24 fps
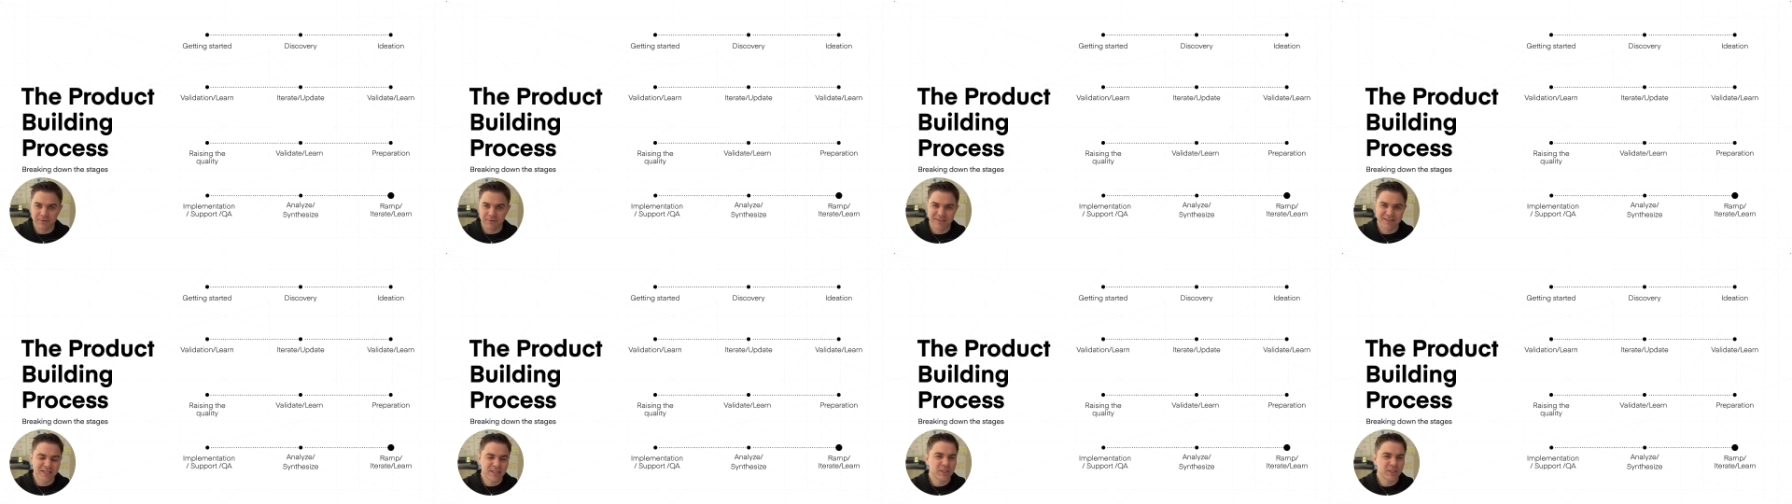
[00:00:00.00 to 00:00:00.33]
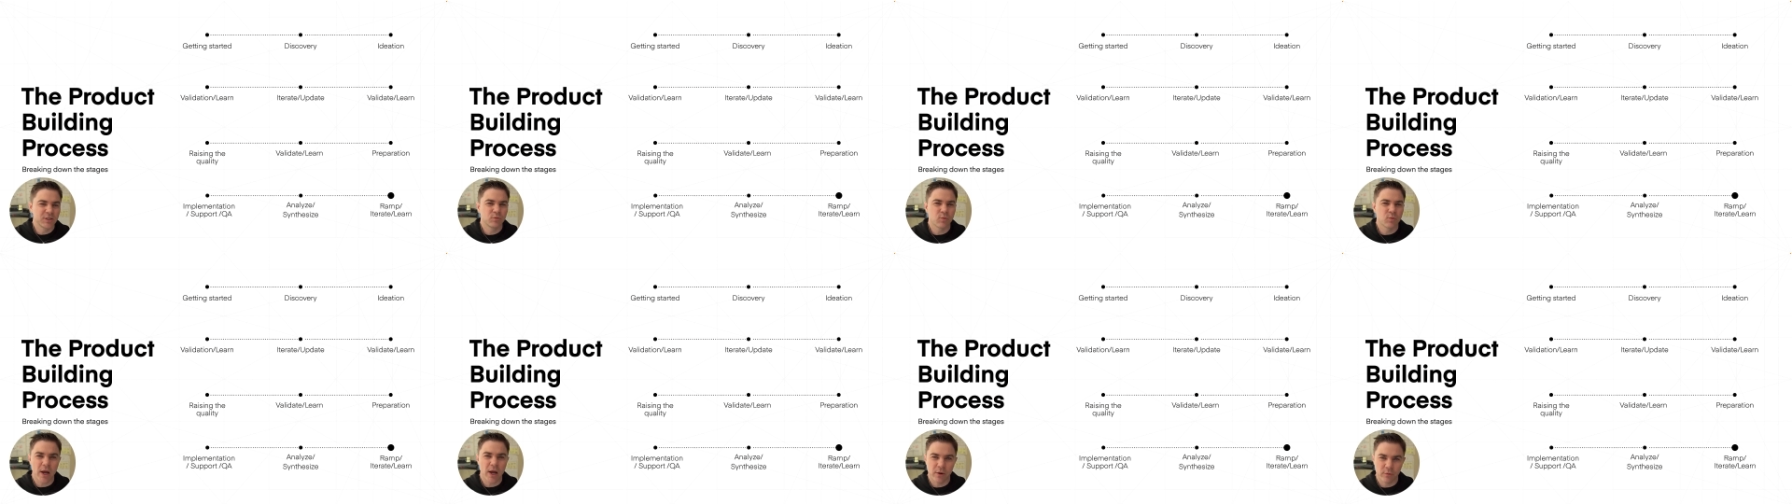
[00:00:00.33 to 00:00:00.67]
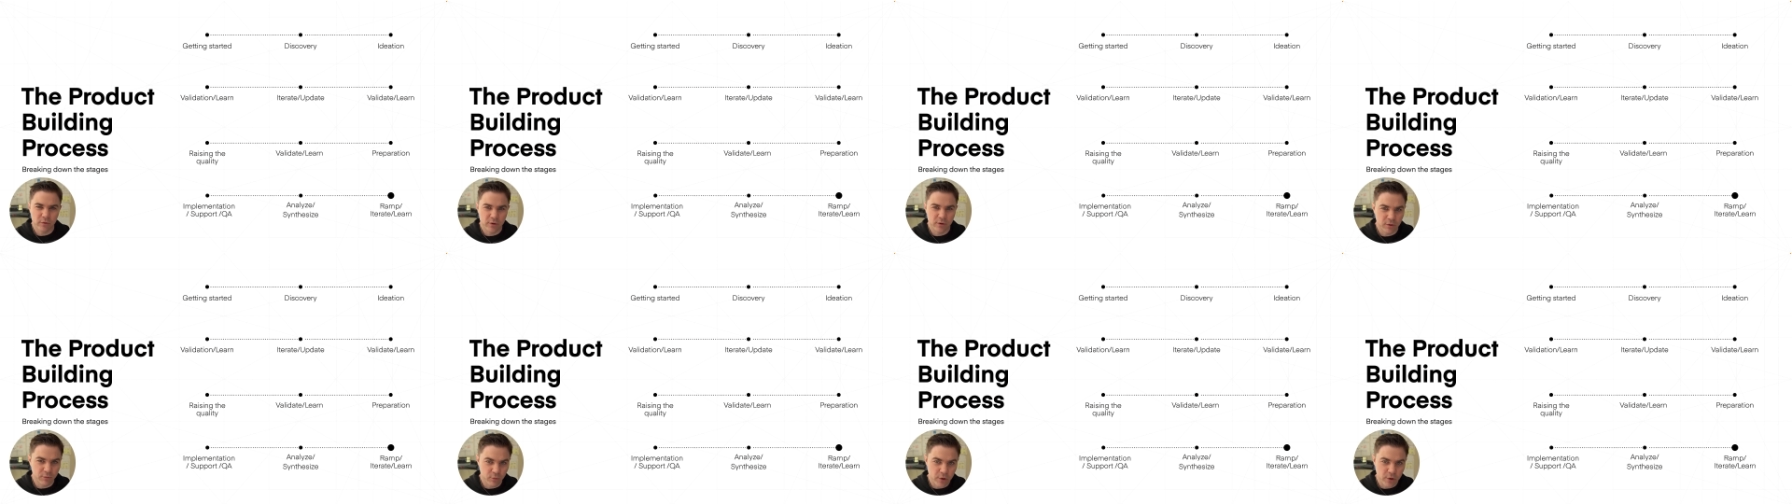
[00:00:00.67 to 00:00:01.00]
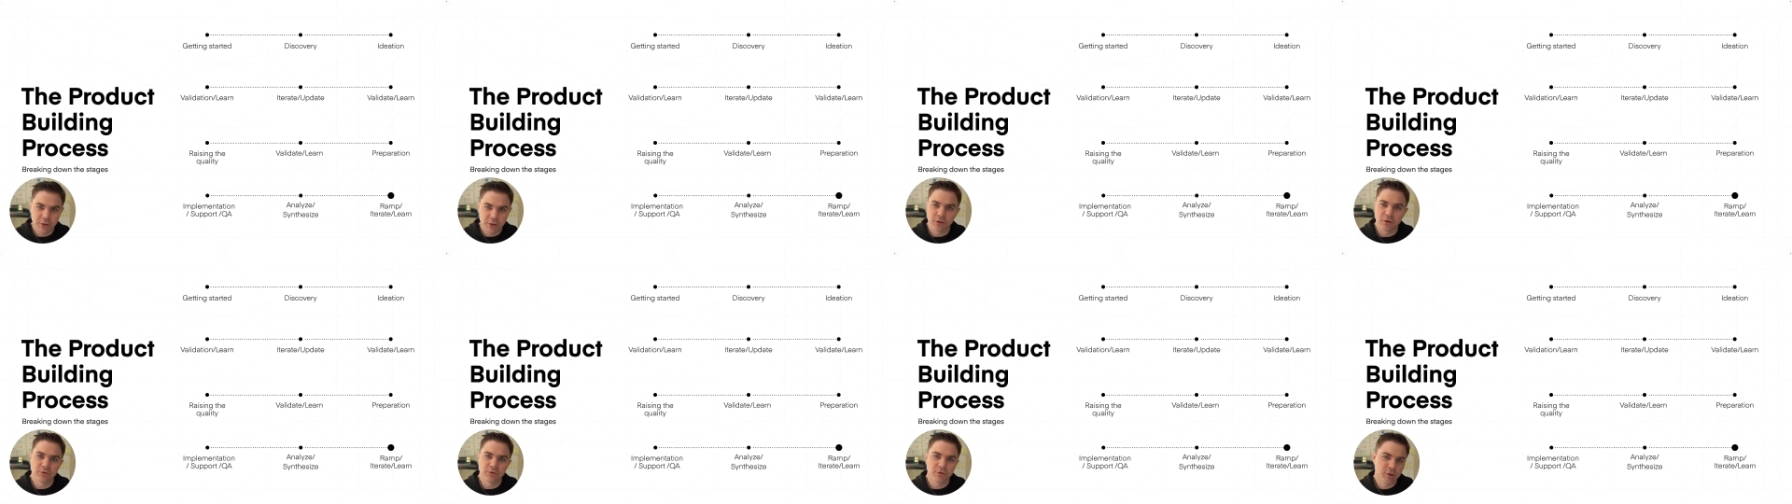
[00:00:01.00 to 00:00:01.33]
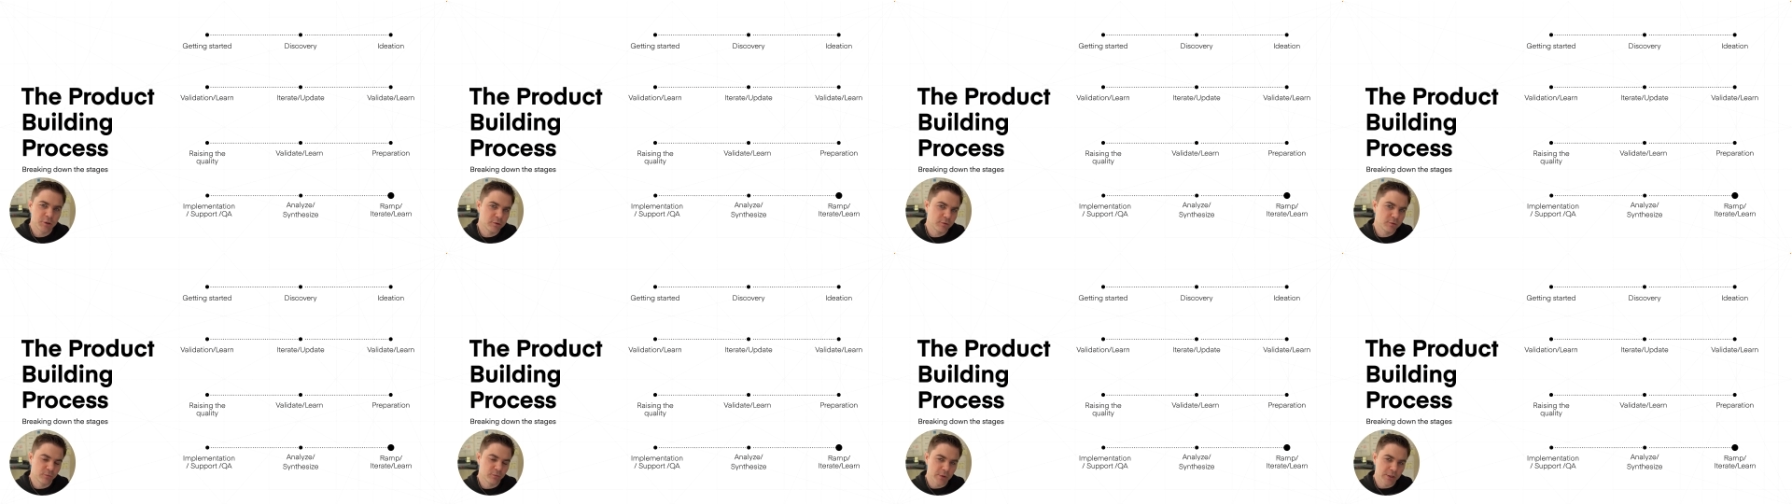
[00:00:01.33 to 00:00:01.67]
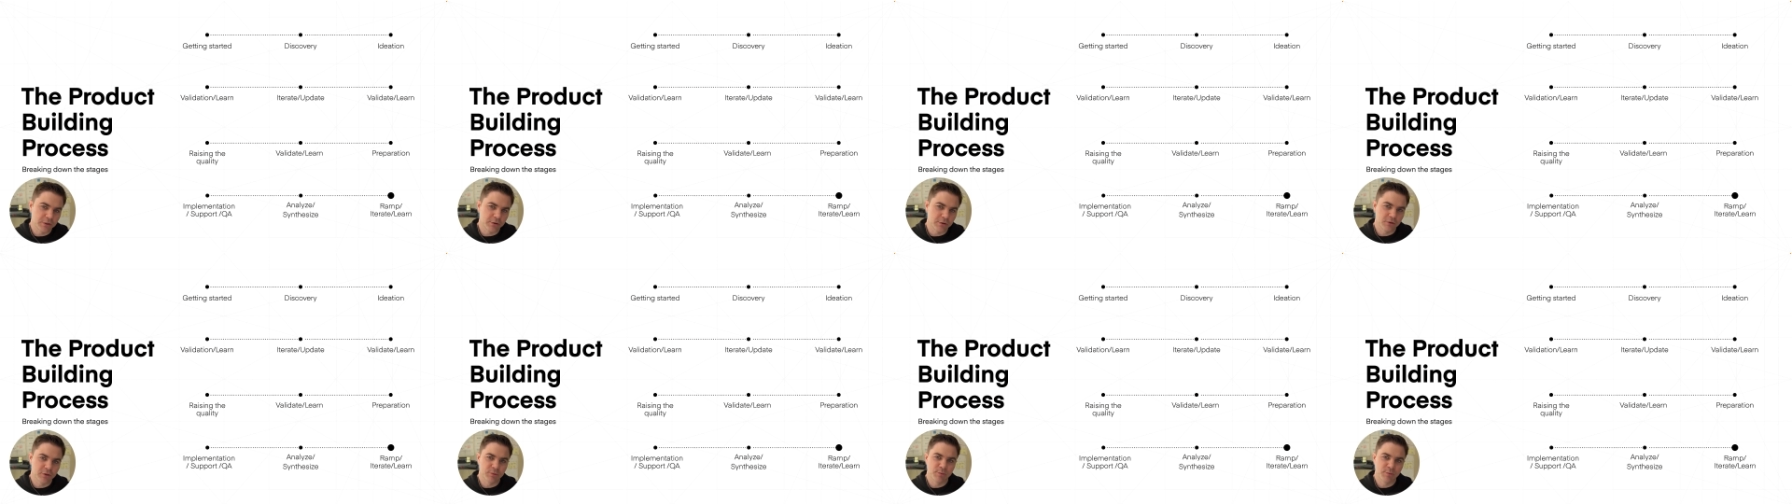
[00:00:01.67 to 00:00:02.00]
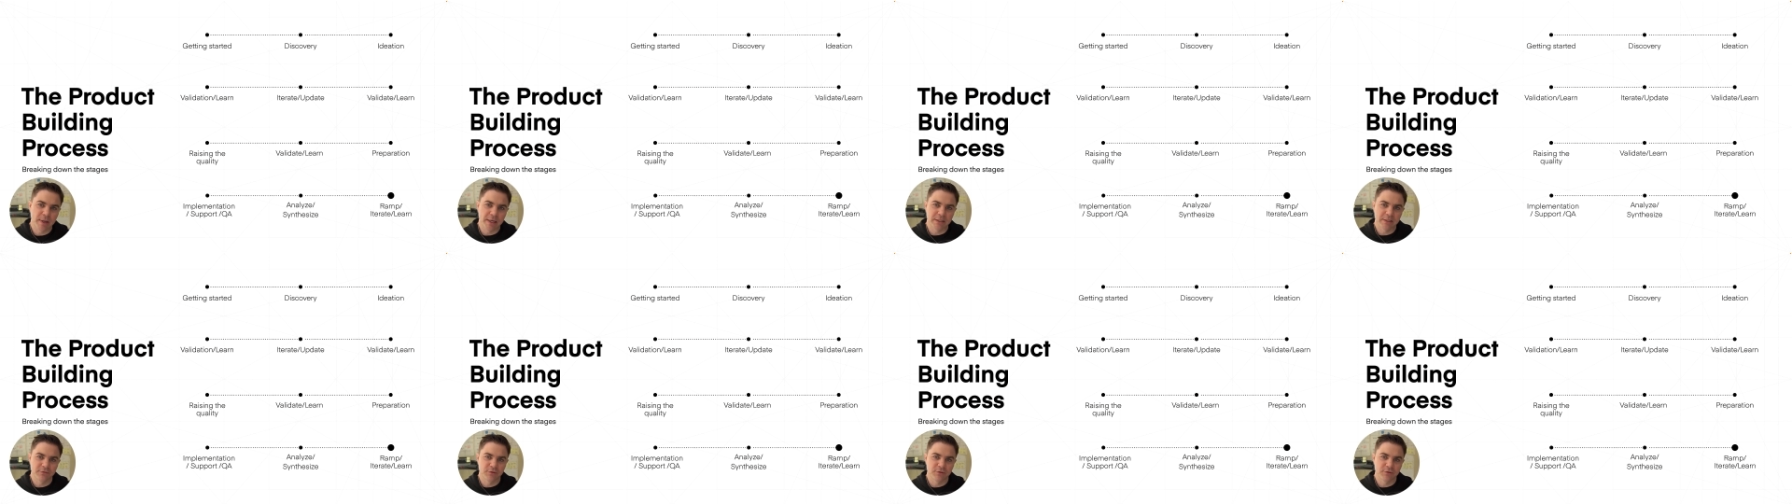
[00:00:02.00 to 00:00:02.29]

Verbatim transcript: This is why retros, retrospectives